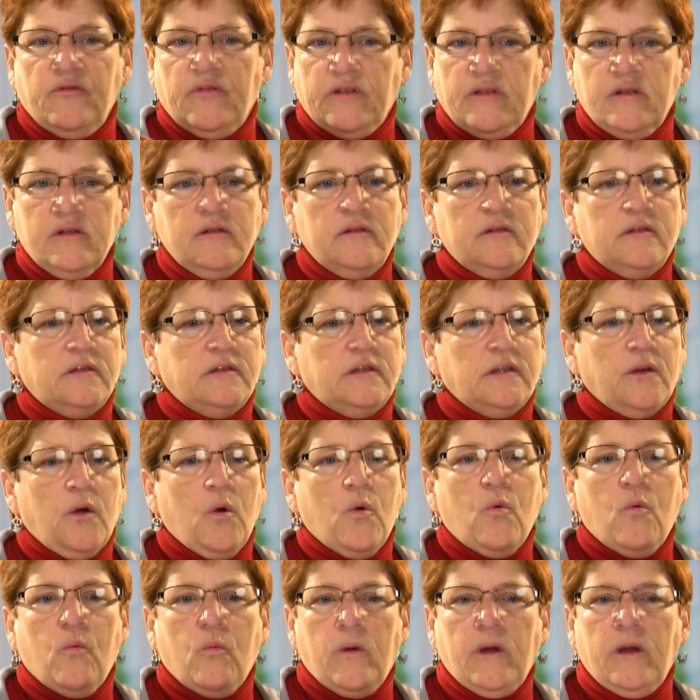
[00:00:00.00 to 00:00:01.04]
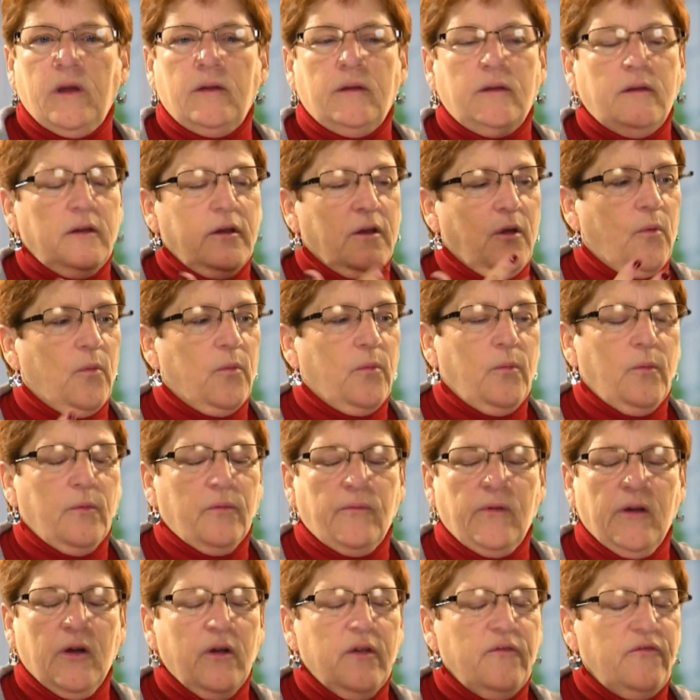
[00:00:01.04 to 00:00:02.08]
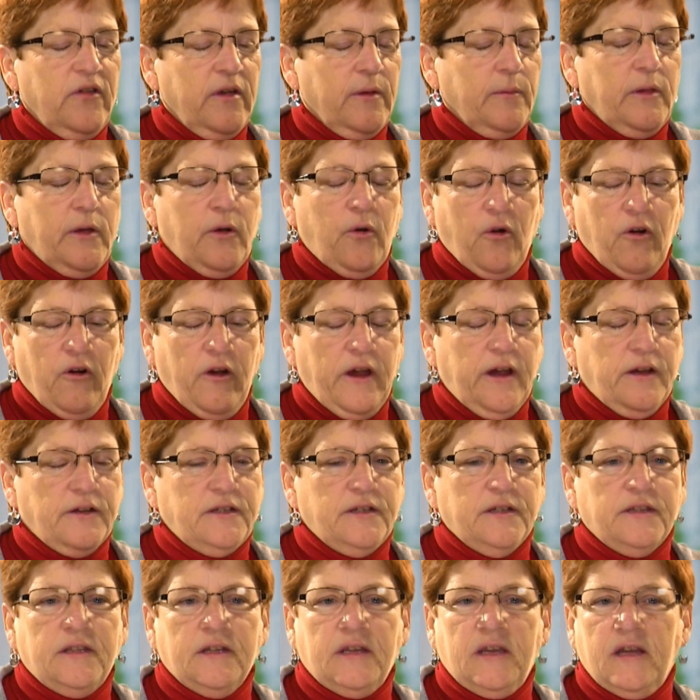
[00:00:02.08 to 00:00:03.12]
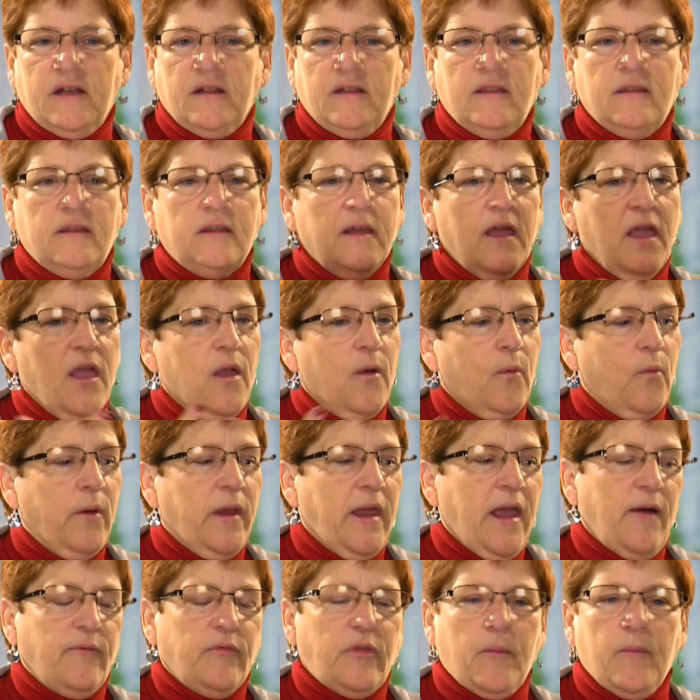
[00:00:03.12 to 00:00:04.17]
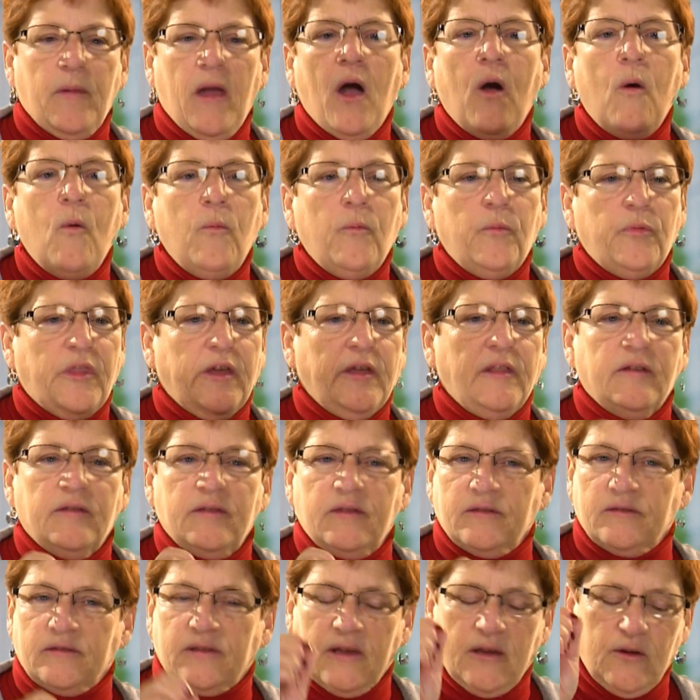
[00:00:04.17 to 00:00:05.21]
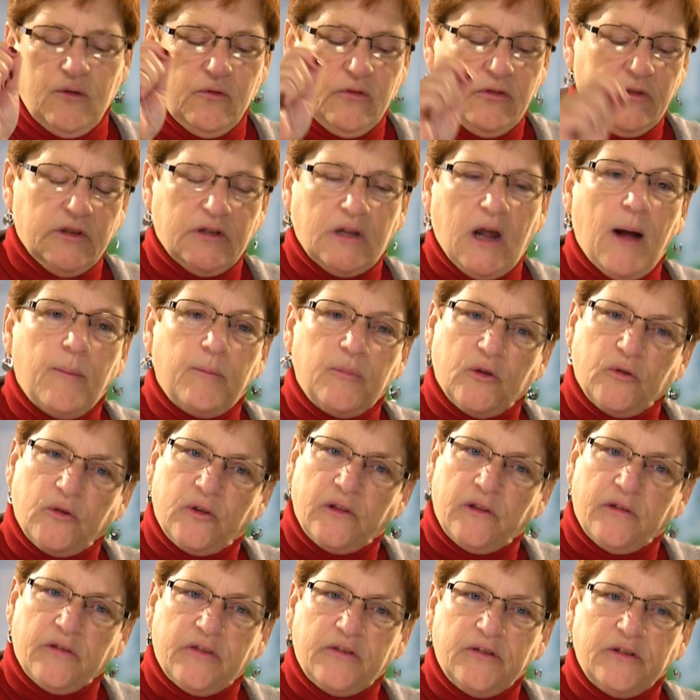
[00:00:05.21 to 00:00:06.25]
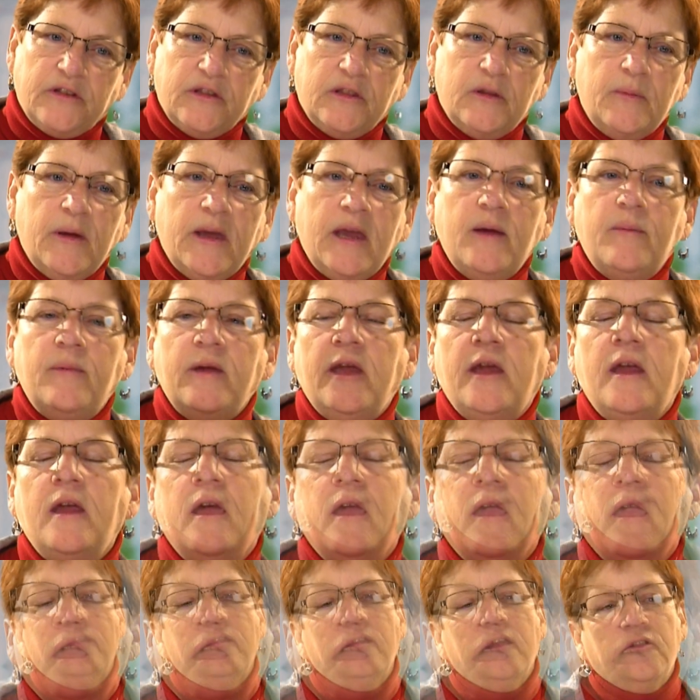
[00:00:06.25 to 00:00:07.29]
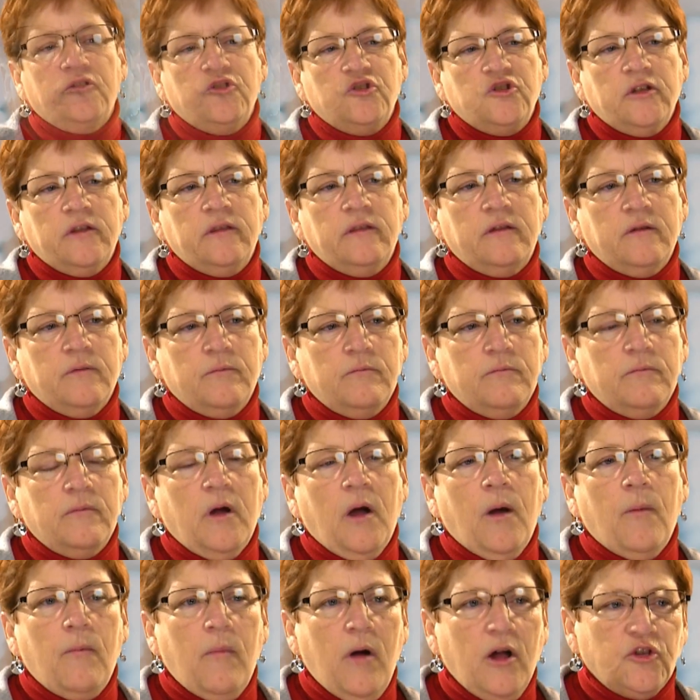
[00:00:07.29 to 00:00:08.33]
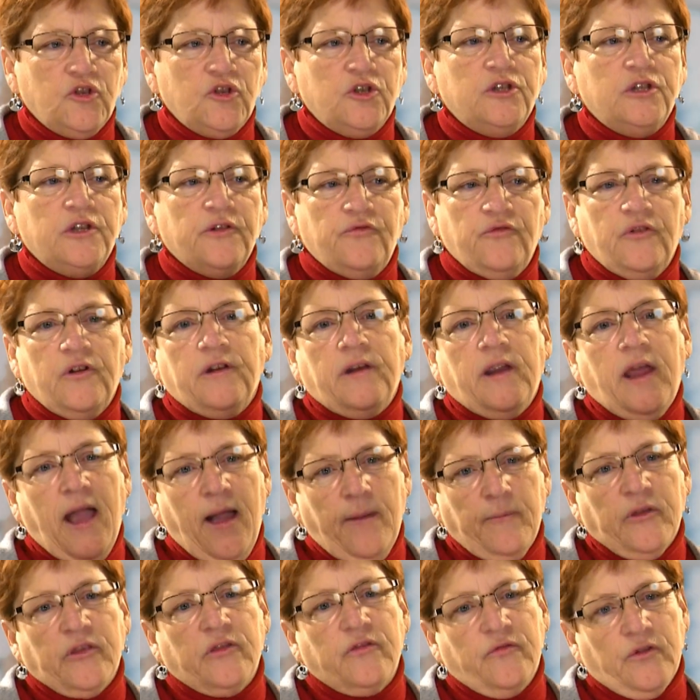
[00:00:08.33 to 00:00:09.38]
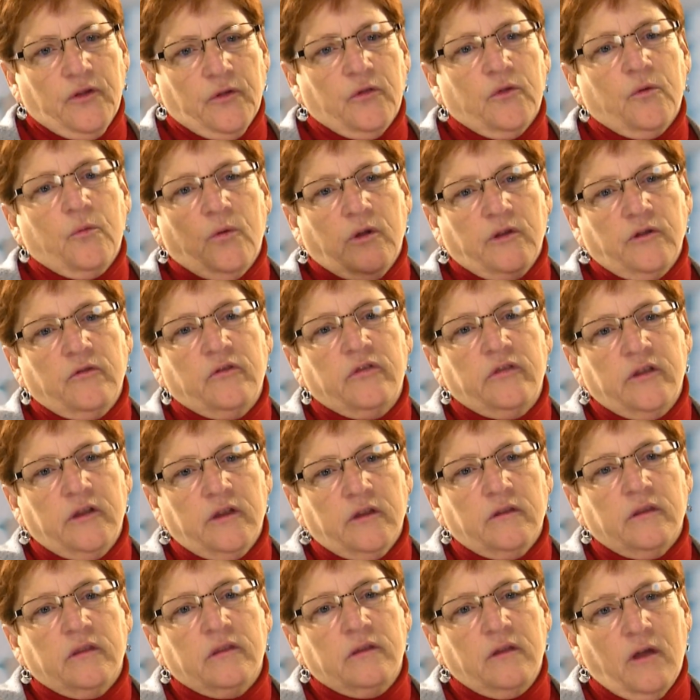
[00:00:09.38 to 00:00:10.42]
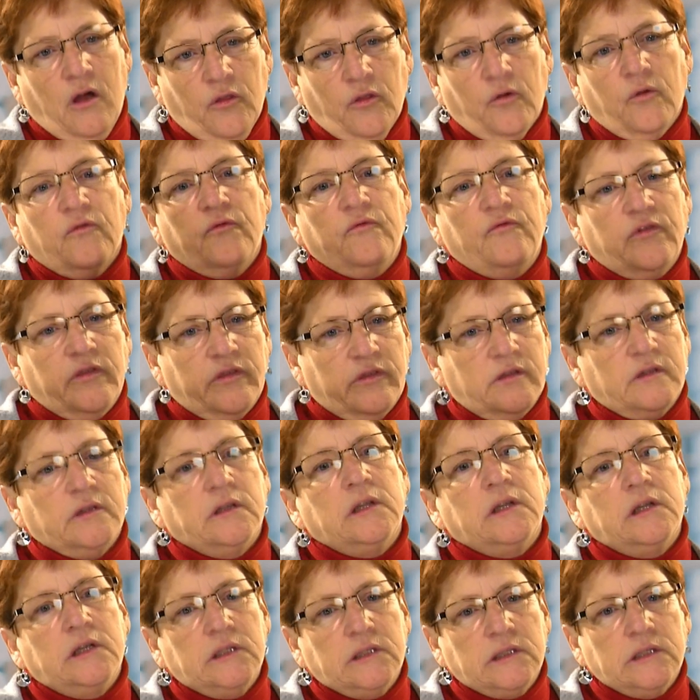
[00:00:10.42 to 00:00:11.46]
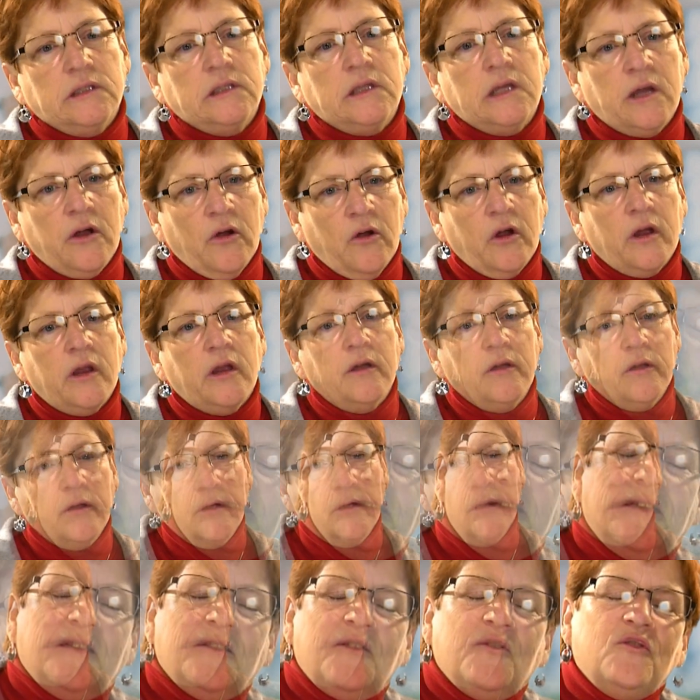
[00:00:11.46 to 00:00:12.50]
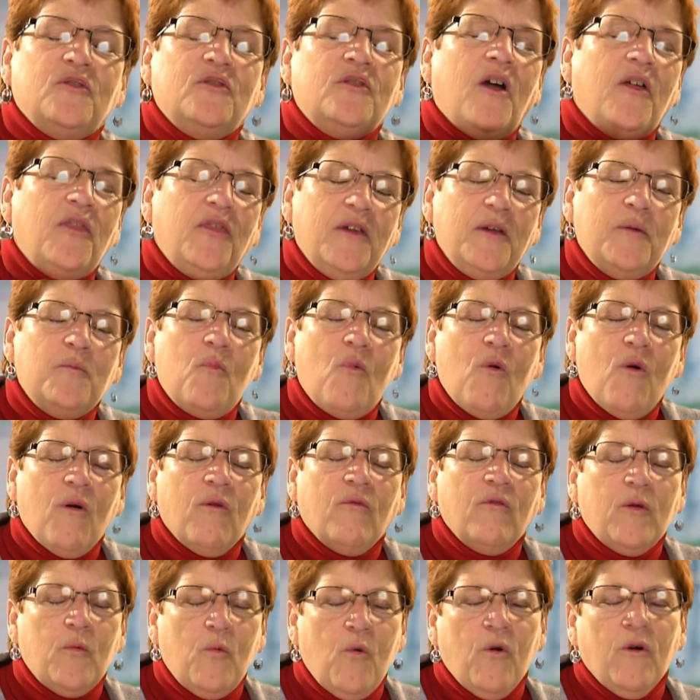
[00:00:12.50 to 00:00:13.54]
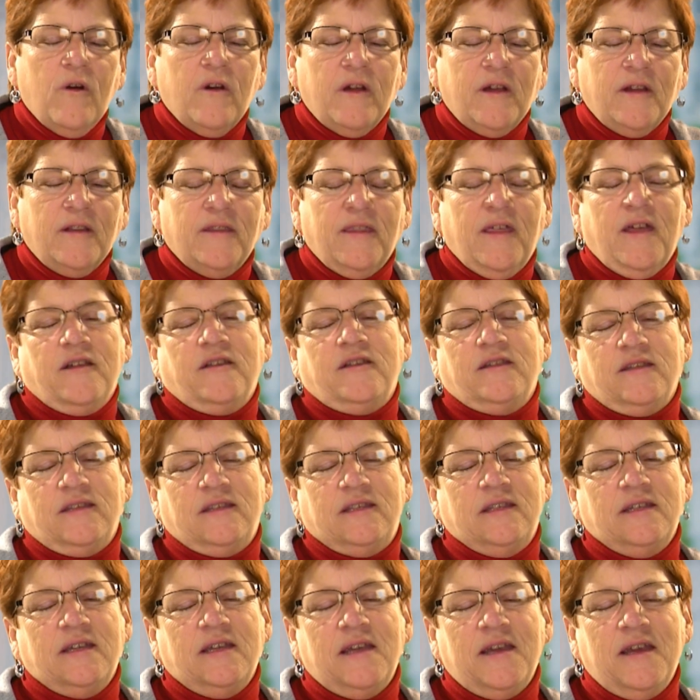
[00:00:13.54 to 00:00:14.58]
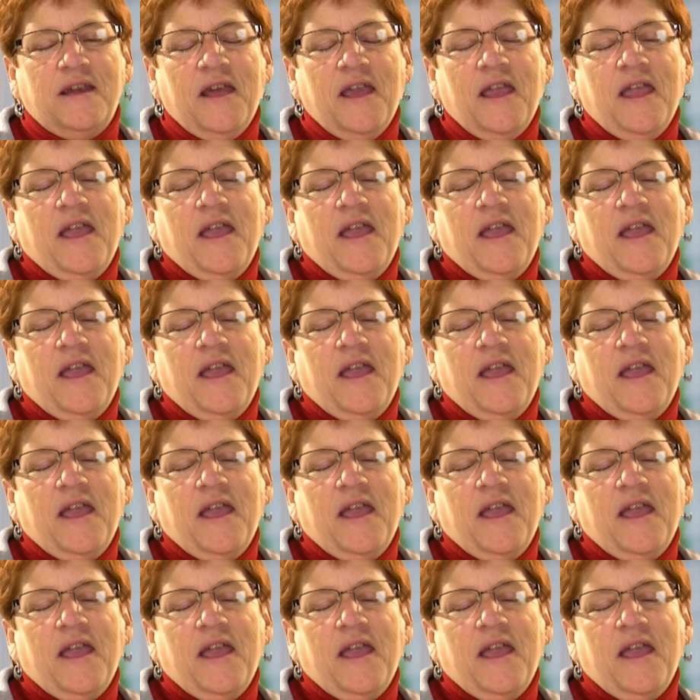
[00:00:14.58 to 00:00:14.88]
to visit, so we, you know, very family oriented. The kids, we have them help. They listen, they use the Doppler to listen to the baby. It's just a, a much different atmosphere than when you see in other facilities in the area. There's nothing more rewarding than to see